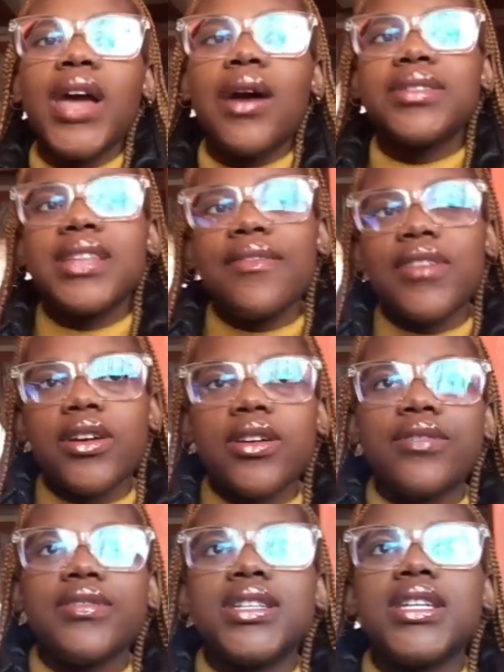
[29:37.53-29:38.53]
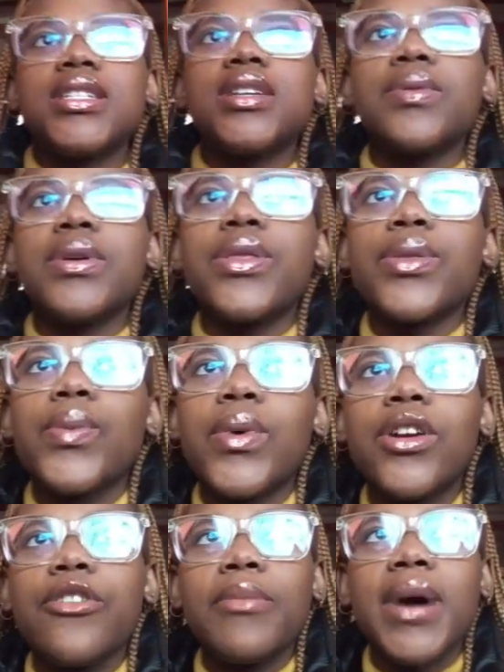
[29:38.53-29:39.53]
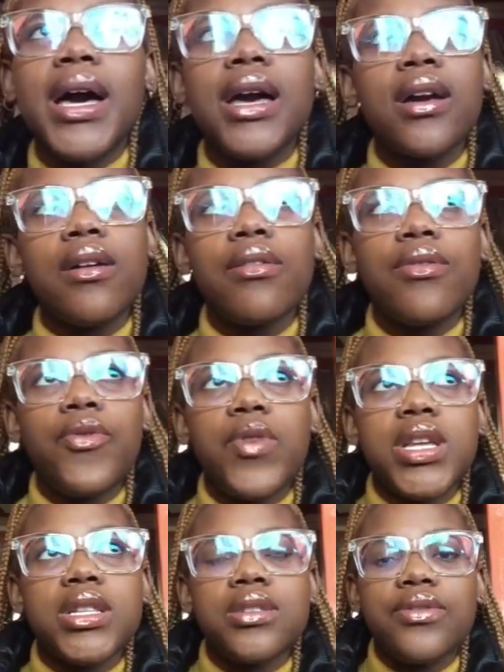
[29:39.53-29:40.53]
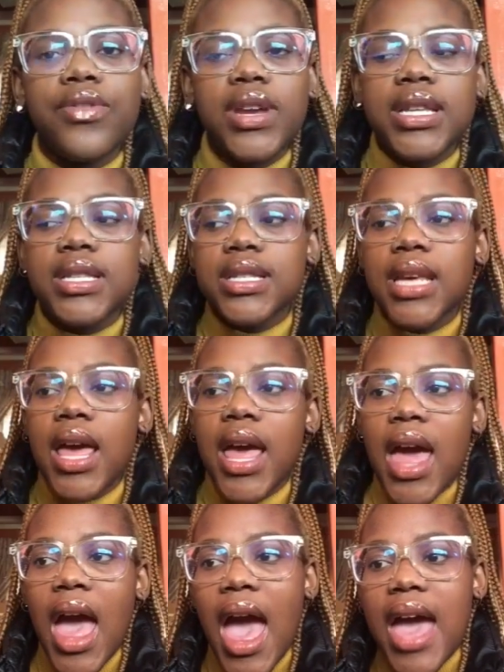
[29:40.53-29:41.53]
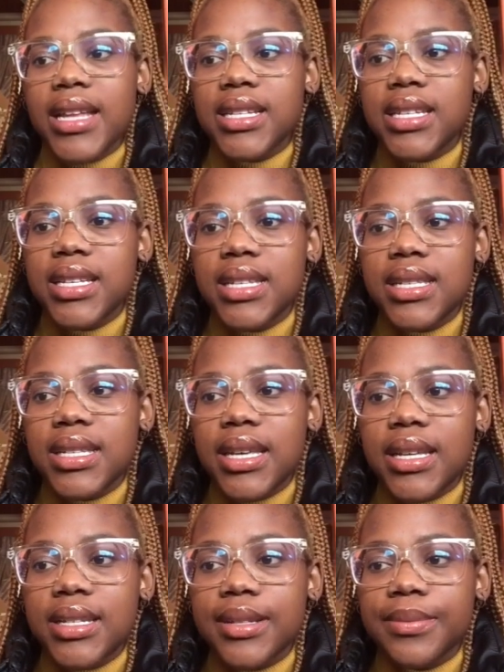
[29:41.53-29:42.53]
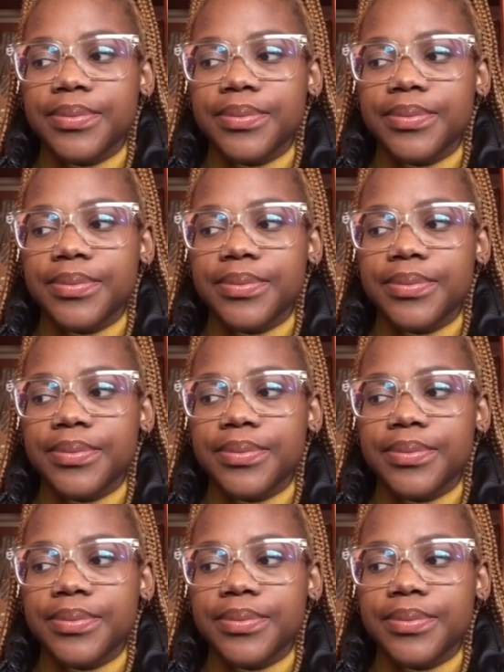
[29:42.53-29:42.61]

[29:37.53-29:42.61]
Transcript: I was having a conversation with one of my friends, and he said,